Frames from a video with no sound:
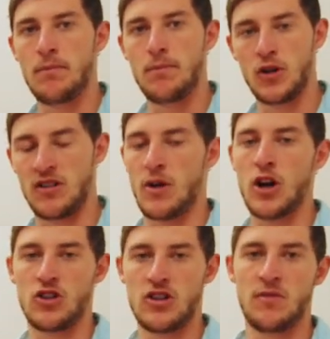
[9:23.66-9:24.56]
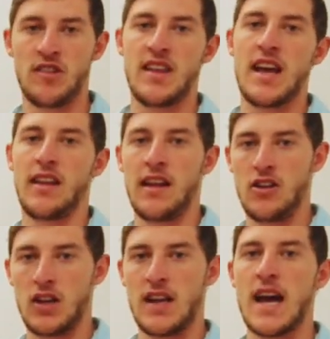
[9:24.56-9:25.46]
put some oak chips in that, and
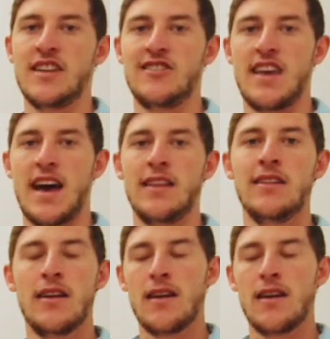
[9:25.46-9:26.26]
you can age that.